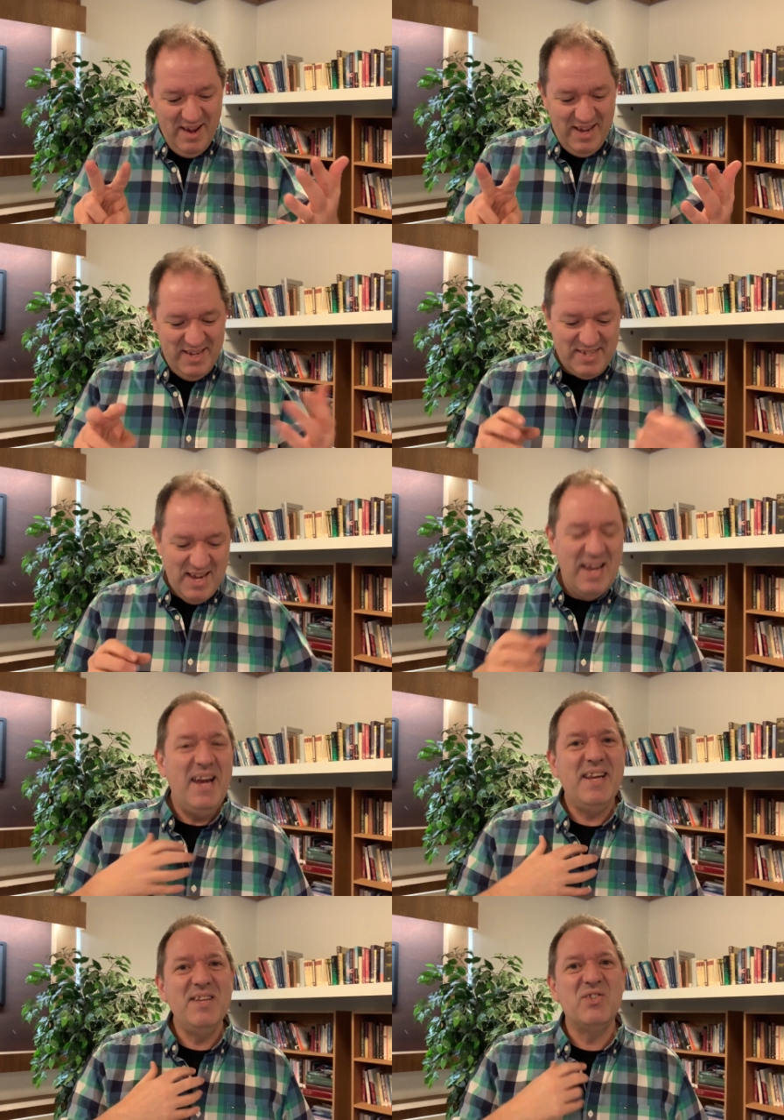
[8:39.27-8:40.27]
is
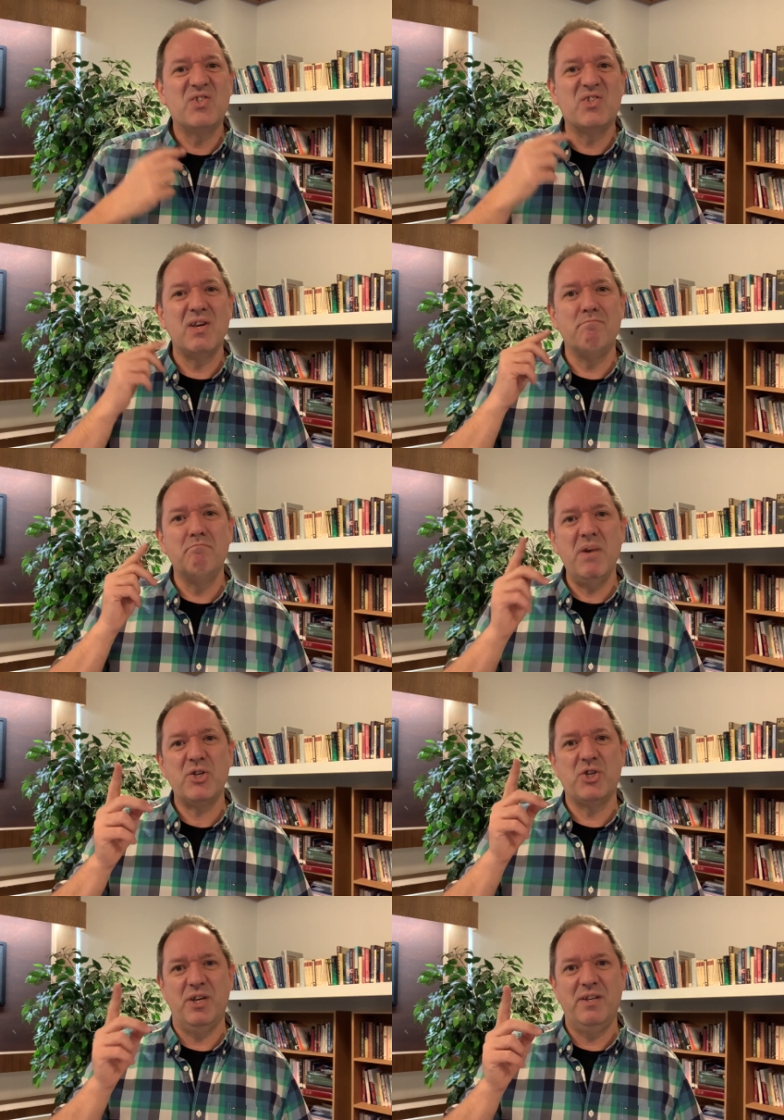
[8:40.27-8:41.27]
it is
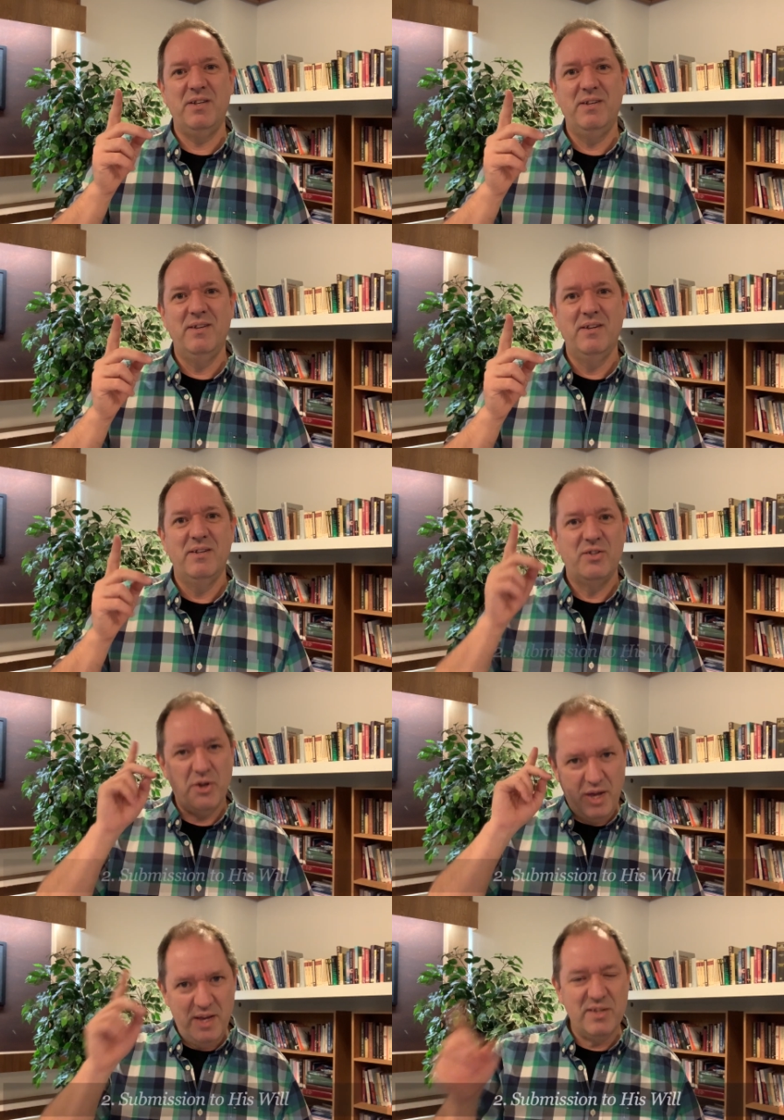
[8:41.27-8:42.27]
submission to
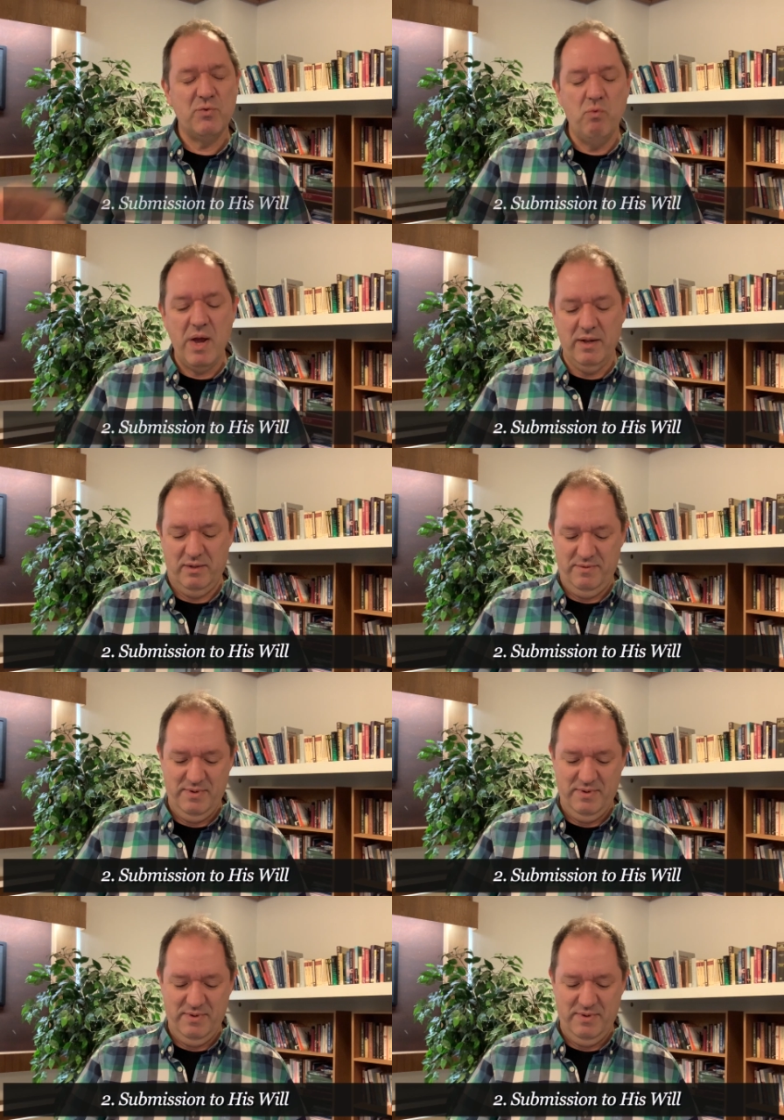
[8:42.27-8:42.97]
his will